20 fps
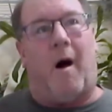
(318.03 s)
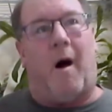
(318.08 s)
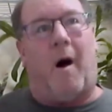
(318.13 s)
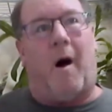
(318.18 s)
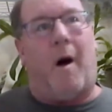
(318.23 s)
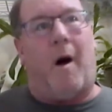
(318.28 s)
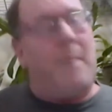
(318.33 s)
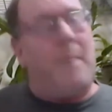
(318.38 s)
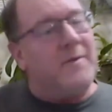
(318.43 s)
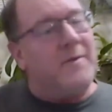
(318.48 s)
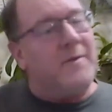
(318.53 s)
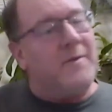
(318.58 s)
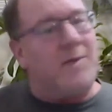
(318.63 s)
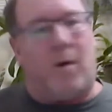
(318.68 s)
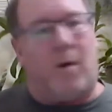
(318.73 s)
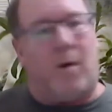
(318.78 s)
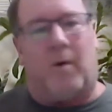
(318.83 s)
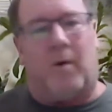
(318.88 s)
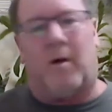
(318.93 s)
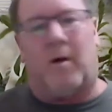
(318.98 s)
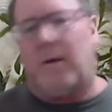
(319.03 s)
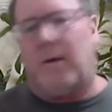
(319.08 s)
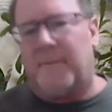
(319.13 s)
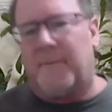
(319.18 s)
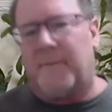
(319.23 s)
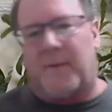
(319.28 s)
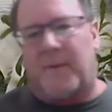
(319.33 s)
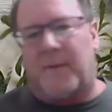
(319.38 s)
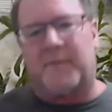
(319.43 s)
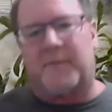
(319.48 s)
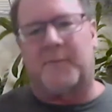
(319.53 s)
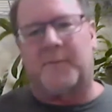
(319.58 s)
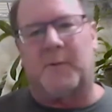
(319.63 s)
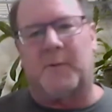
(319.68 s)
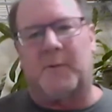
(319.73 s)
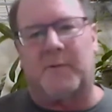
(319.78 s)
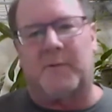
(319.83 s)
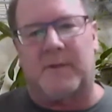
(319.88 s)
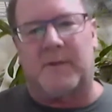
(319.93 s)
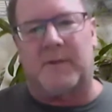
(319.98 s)
almost all the fossil
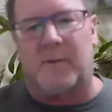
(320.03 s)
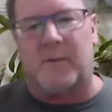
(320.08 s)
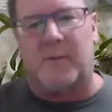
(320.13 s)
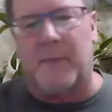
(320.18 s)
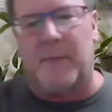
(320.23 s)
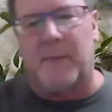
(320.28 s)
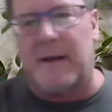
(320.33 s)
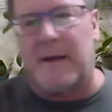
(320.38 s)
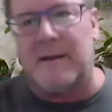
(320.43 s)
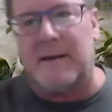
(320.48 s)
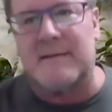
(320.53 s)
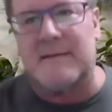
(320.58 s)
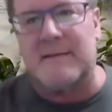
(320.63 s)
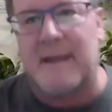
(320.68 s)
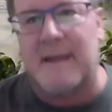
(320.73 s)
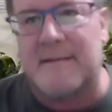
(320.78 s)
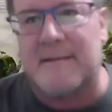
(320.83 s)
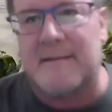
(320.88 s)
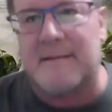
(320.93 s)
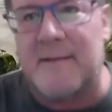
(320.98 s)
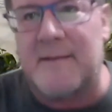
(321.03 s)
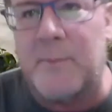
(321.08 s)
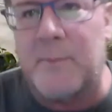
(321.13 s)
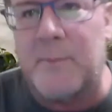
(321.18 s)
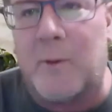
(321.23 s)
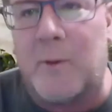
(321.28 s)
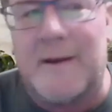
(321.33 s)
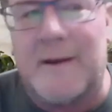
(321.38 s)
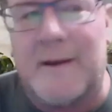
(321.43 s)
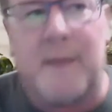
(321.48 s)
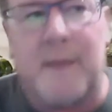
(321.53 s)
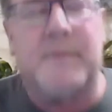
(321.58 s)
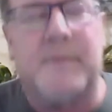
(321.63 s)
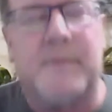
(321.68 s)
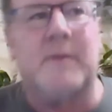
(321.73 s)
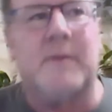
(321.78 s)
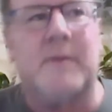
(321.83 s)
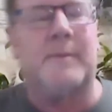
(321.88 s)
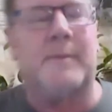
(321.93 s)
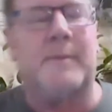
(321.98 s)
fuels that humanity's 7.9
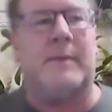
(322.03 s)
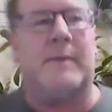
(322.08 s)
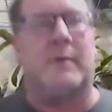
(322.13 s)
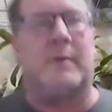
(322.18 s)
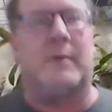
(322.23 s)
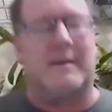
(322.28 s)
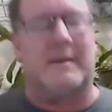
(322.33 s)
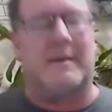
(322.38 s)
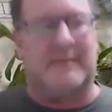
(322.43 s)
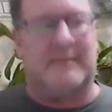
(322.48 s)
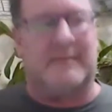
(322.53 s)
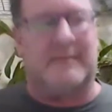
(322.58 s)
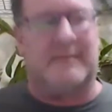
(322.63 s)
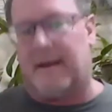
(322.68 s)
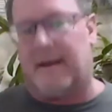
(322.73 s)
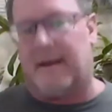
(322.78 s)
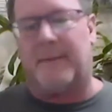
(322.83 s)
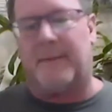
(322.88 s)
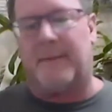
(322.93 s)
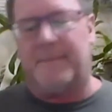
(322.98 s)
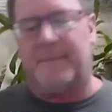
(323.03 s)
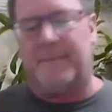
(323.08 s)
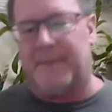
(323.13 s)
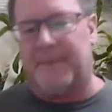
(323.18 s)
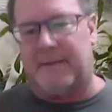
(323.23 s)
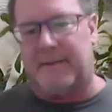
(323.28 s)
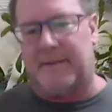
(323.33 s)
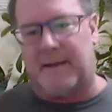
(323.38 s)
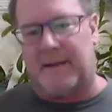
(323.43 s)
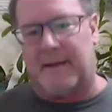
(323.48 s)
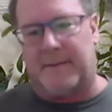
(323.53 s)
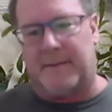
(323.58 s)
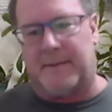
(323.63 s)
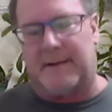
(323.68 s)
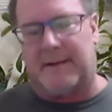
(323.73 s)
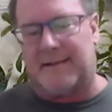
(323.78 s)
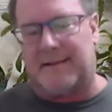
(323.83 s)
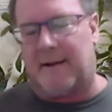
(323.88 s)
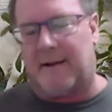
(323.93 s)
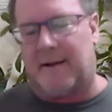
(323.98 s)
billion people can dig up in that amount
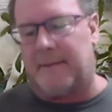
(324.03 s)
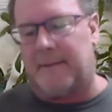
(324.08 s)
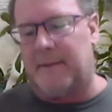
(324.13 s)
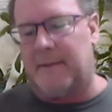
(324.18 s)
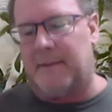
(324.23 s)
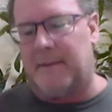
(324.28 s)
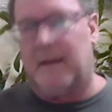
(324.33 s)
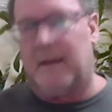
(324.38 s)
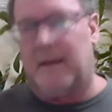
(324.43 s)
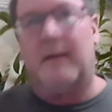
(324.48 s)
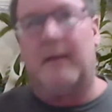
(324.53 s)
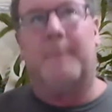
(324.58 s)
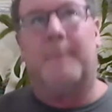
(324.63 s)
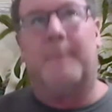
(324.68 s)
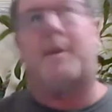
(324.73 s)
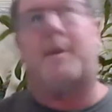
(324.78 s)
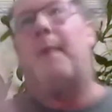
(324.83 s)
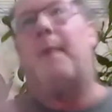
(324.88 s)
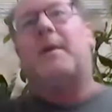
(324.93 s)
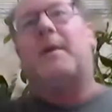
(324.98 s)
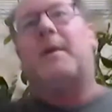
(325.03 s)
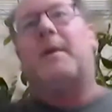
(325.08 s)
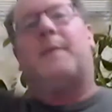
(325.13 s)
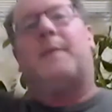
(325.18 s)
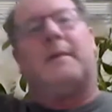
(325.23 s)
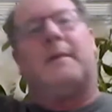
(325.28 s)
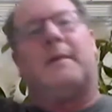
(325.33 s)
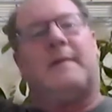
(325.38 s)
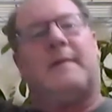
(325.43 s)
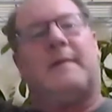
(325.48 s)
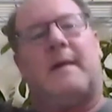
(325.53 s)
of time, pump it up into the